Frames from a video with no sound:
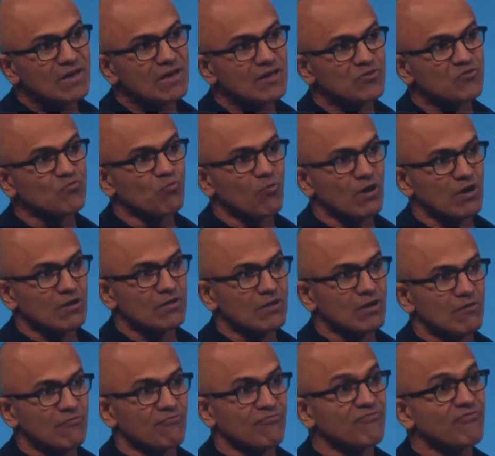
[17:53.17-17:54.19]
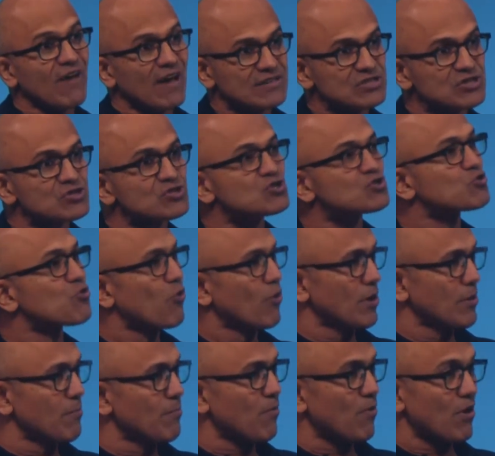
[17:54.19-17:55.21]
it's one of the fastest
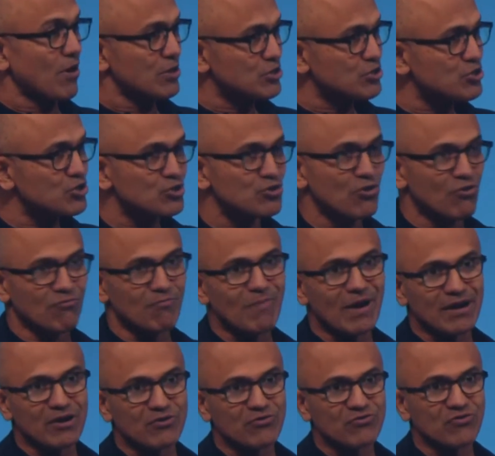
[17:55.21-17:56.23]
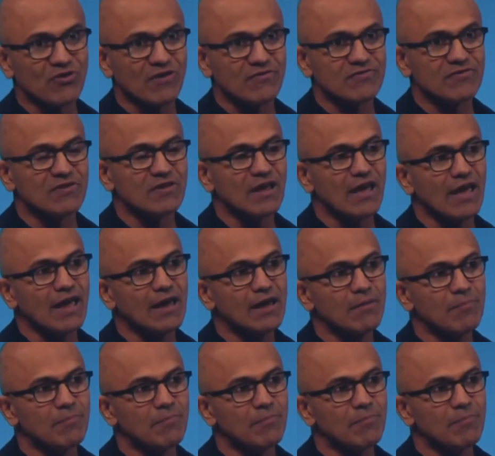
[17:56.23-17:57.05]
growing parts of Microsoft today,